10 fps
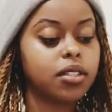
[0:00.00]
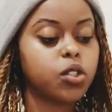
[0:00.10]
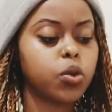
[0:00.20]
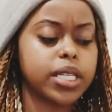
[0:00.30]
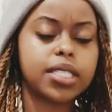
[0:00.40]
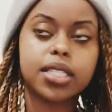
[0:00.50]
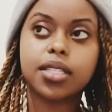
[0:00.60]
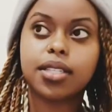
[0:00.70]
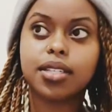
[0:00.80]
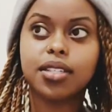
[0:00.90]
to
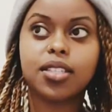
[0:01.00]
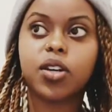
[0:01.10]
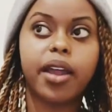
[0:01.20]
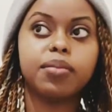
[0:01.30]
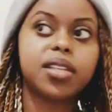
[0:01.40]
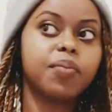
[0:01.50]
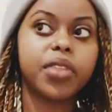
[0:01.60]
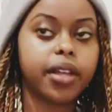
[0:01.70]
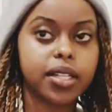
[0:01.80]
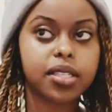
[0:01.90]
assist describe
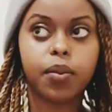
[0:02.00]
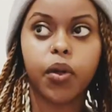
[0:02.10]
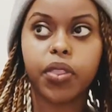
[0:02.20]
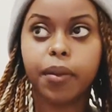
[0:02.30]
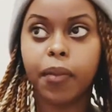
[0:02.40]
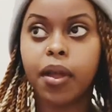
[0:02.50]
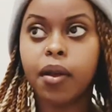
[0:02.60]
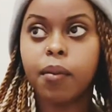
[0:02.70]
something else about them.